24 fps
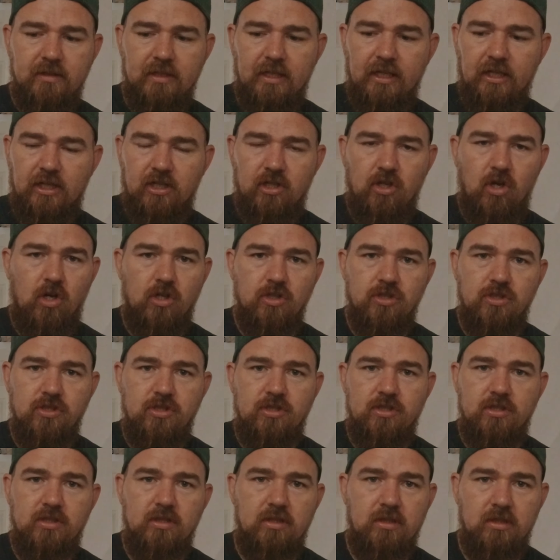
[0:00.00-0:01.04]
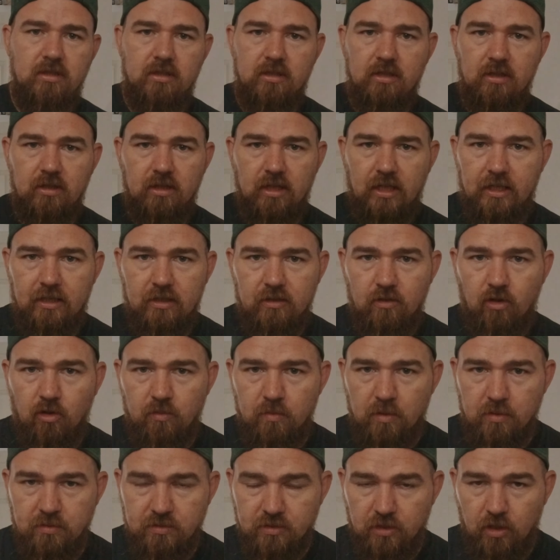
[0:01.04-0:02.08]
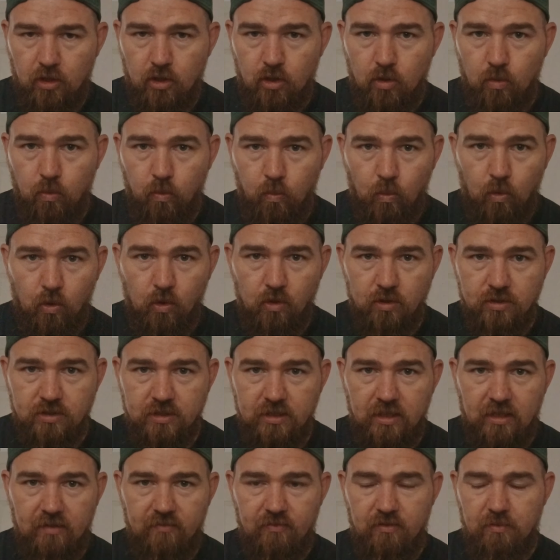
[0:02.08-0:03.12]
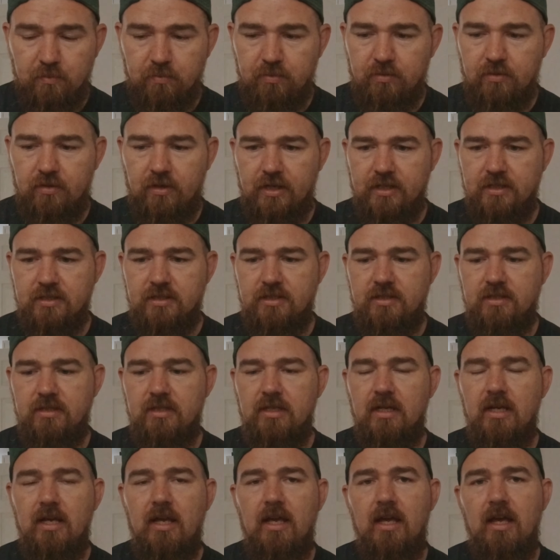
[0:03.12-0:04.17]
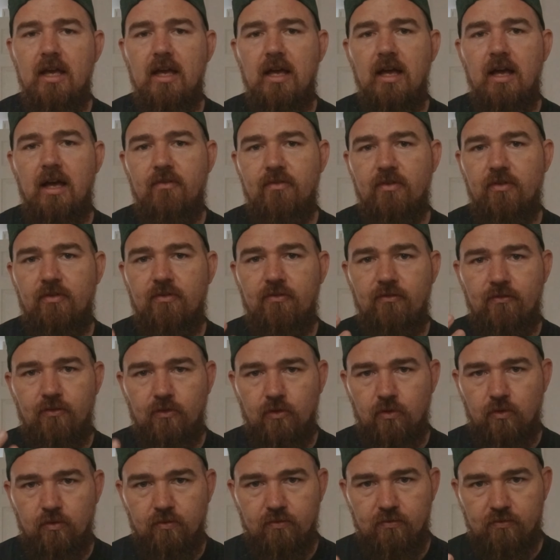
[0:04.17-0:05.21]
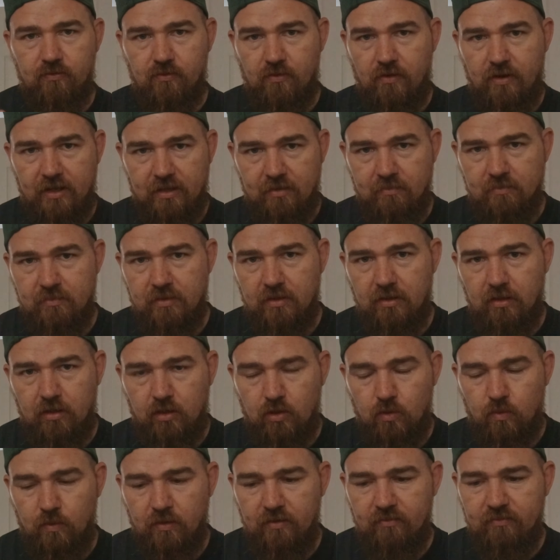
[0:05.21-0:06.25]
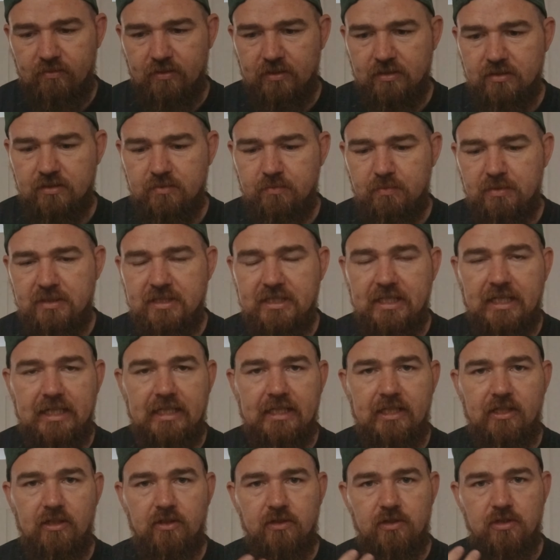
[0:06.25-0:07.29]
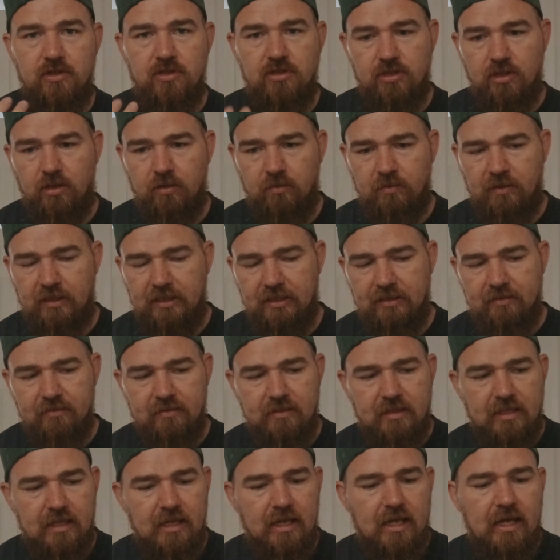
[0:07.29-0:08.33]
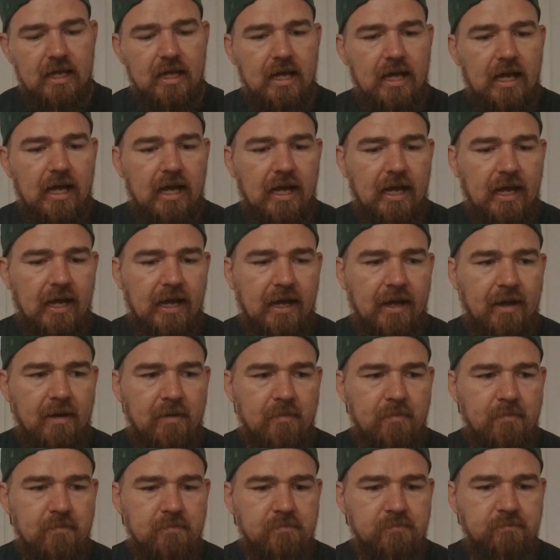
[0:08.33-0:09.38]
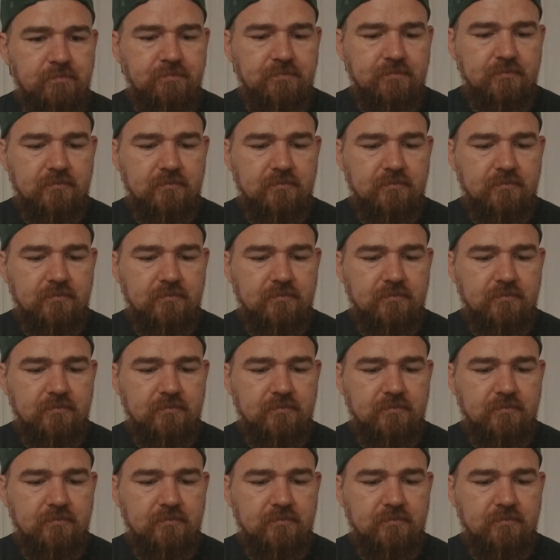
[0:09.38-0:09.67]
it costs like almost a quarter of the price of a full frame equivalent, particularly on the Sony. And